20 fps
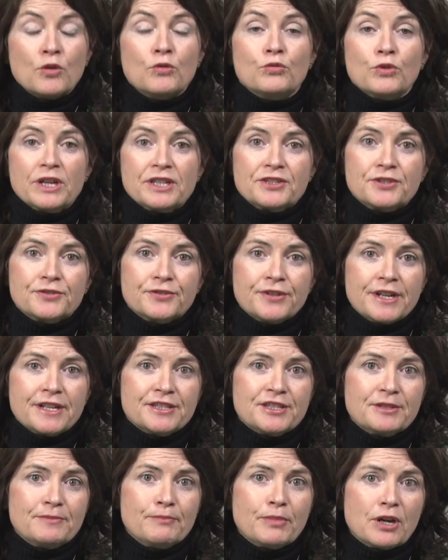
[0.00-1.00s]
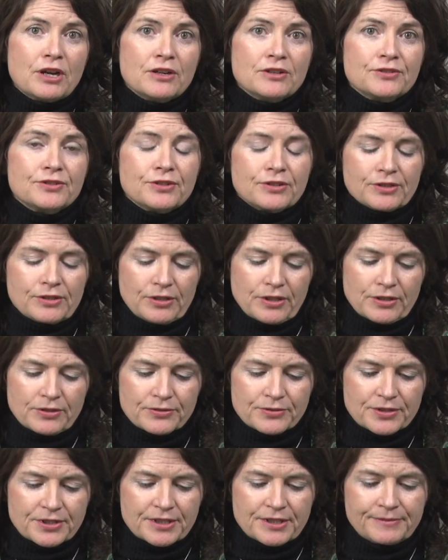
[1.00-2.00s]
Restaurants and bars are
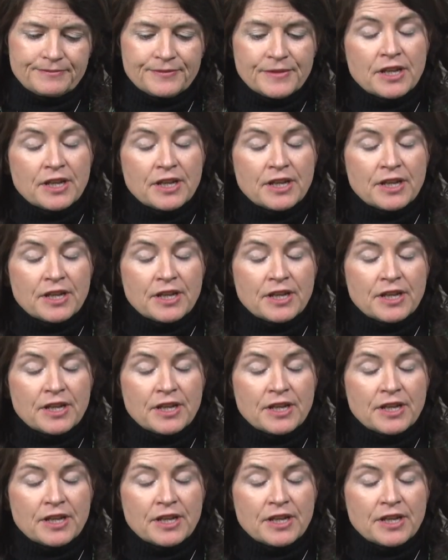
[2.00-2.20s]
closed.